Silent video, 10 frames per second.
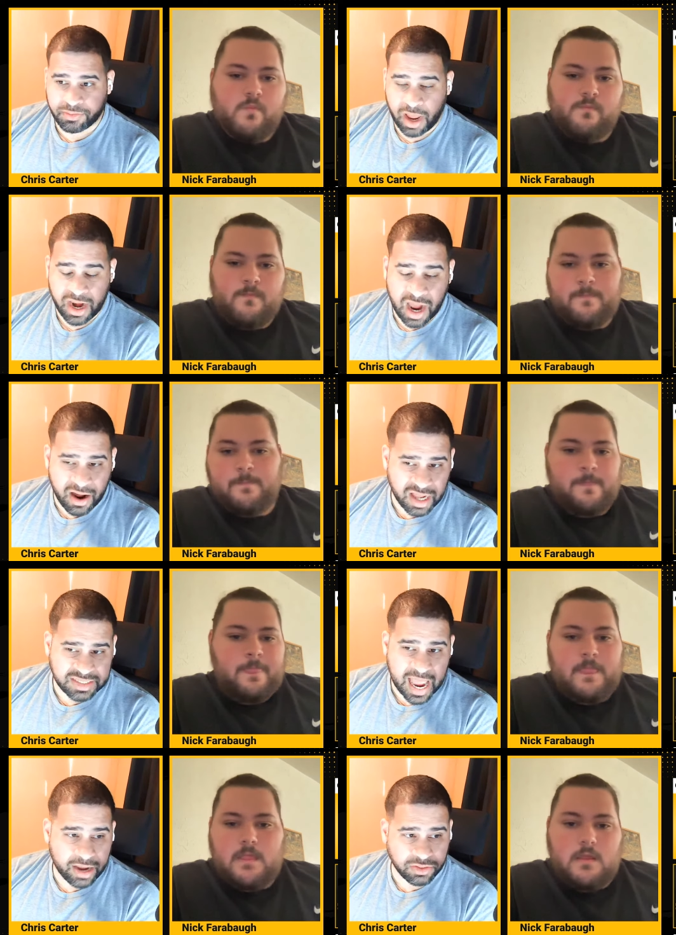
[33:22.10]
Speaker 1: an, uh, a
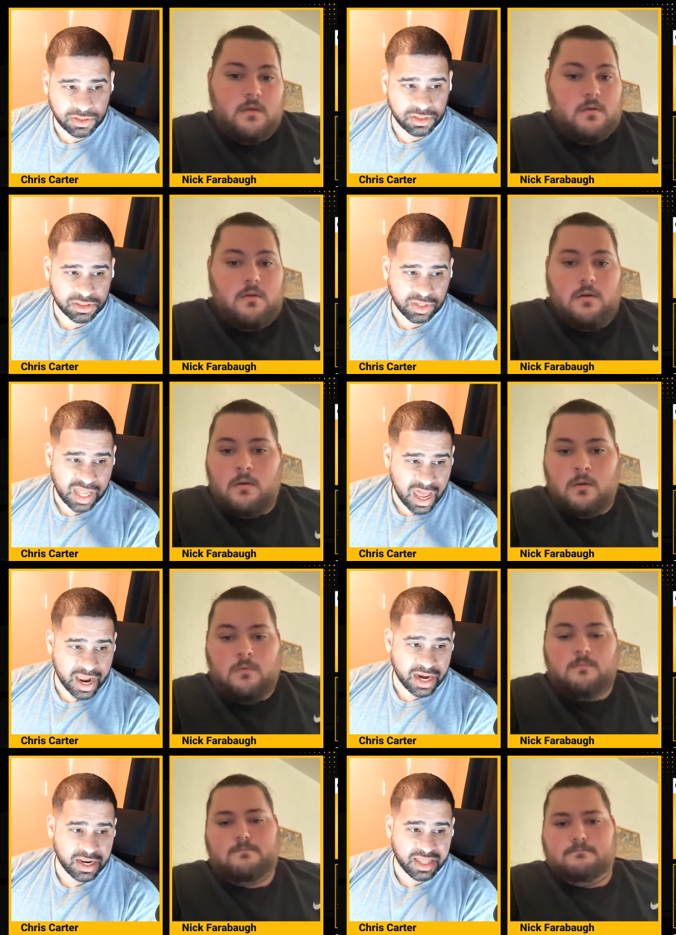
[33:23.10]
tackle to this
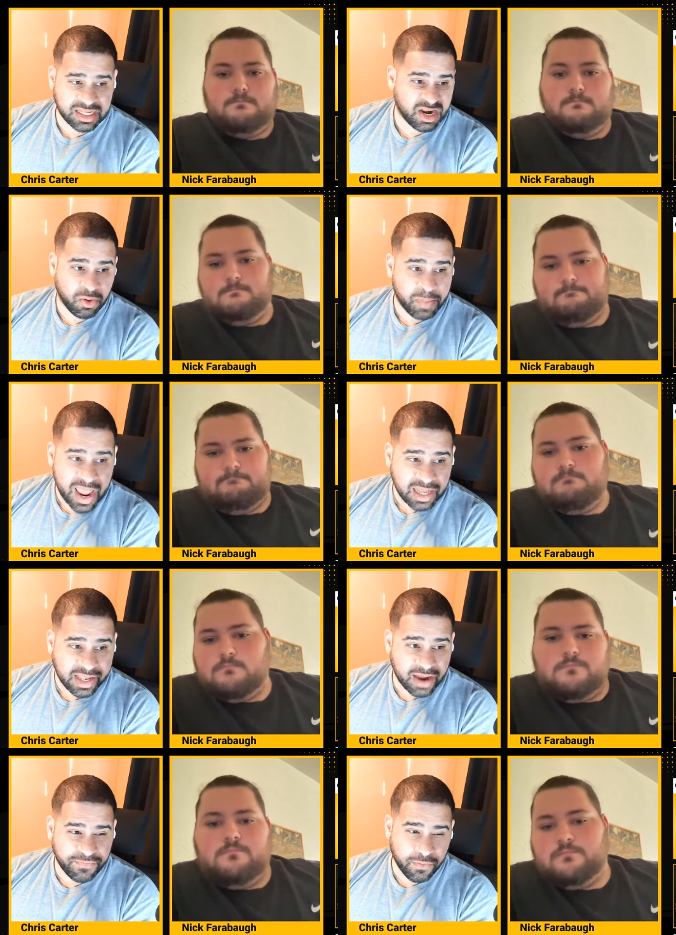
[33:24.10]
line that they don't pay a
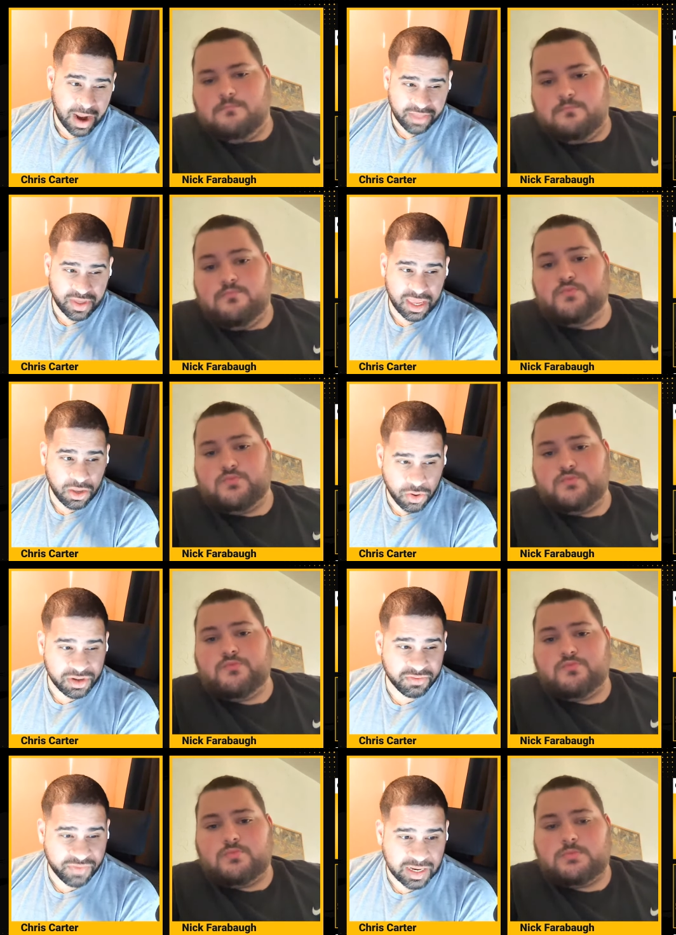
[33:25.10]
lot for, I think he
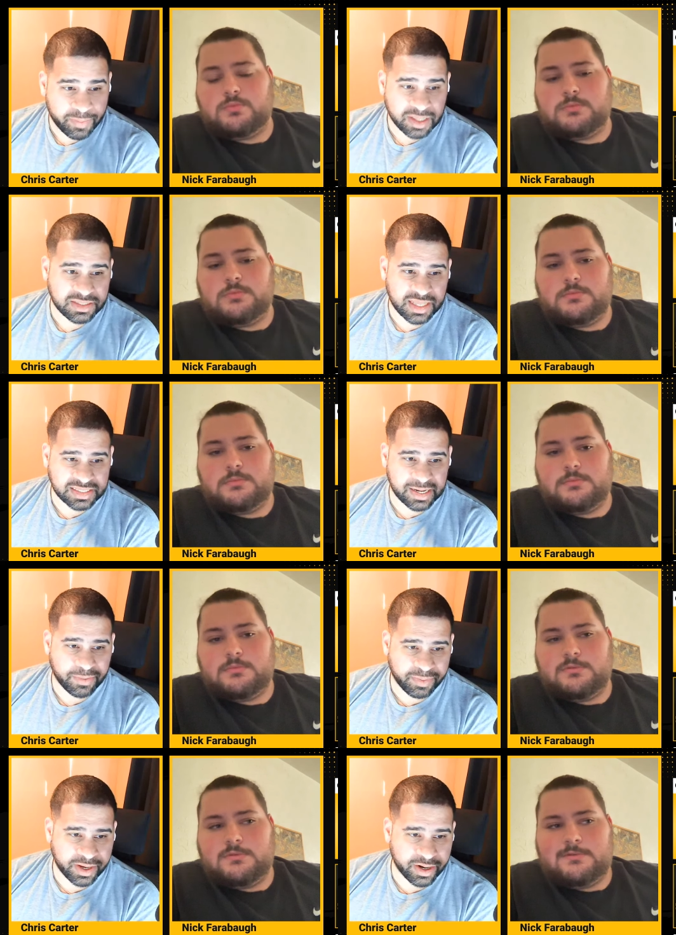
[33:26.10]
could develop into that type
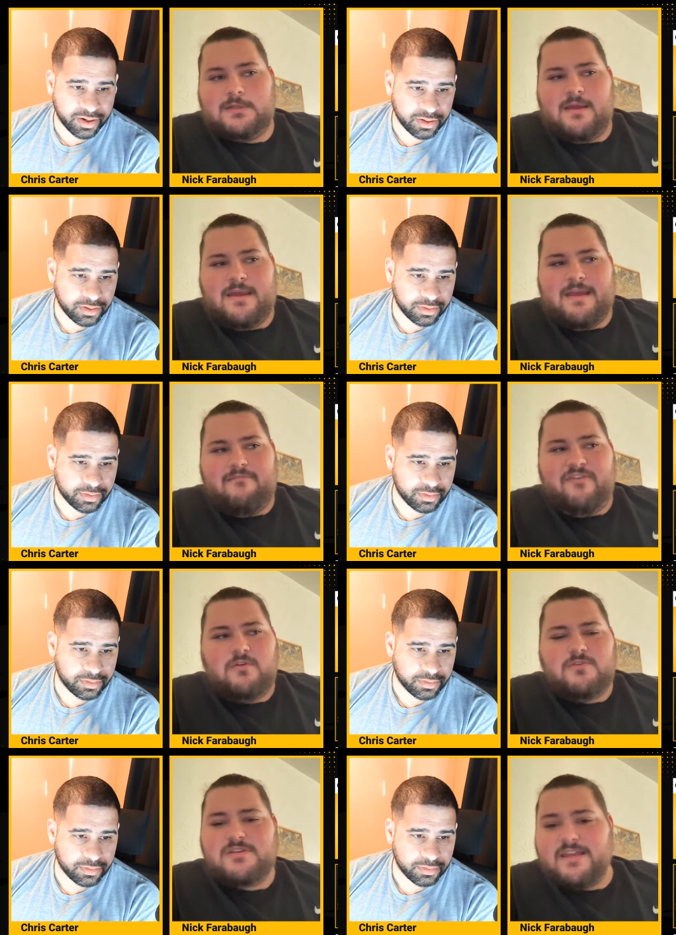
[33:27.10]
of player.
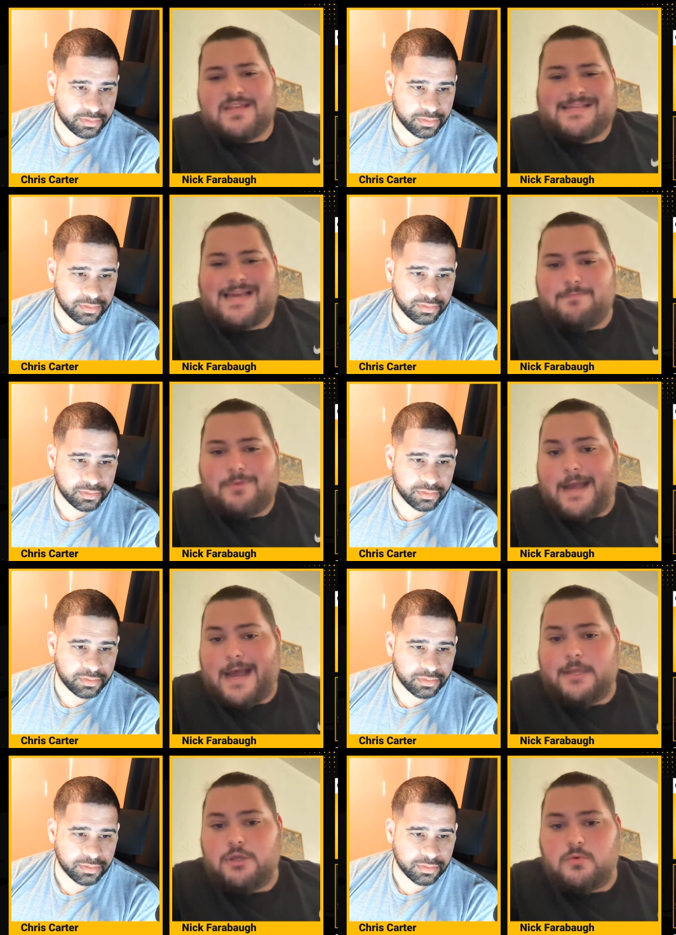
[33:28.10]
Speaker 2: Feels like the type of
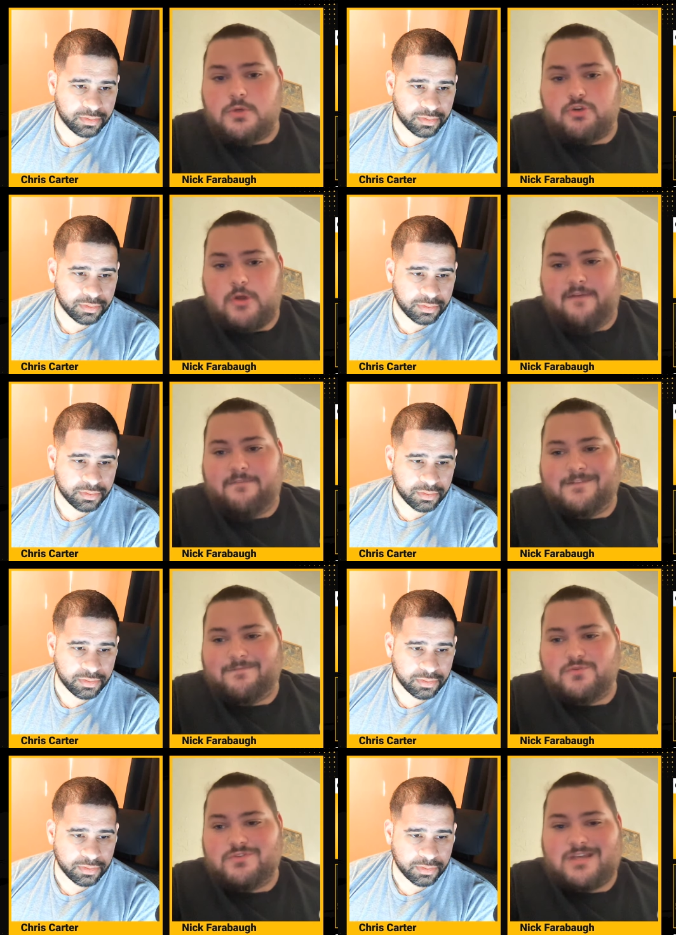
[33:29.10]
guy you would draft if
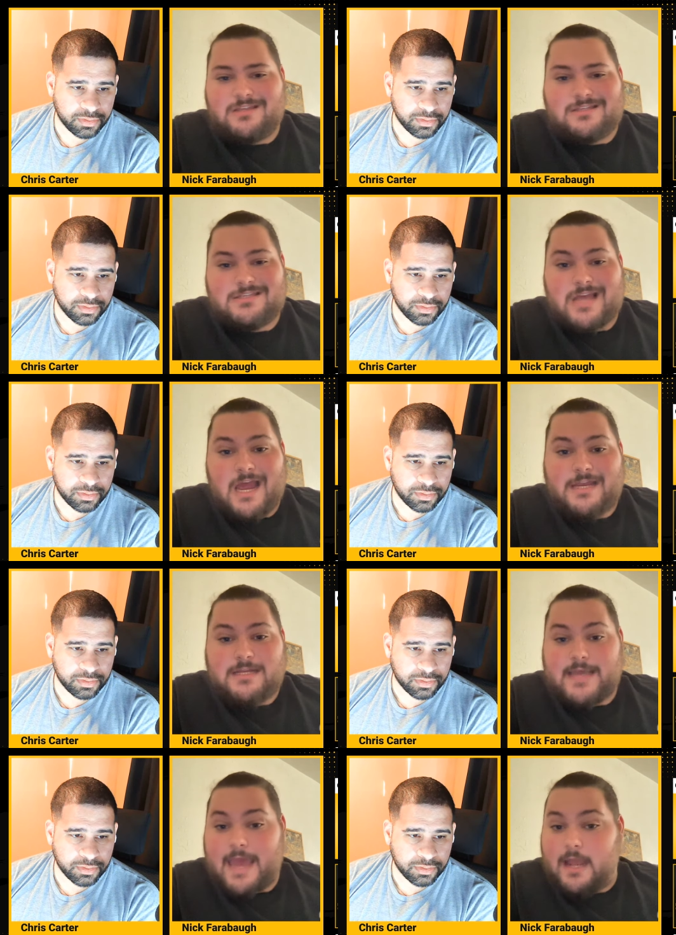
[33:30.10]
you said sign a
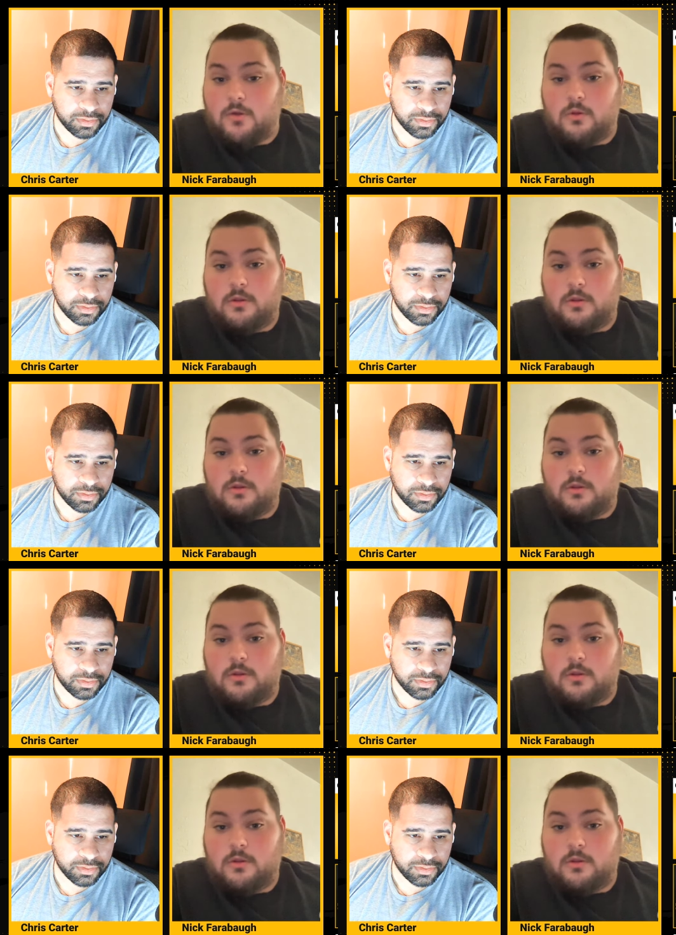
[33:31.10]
tackle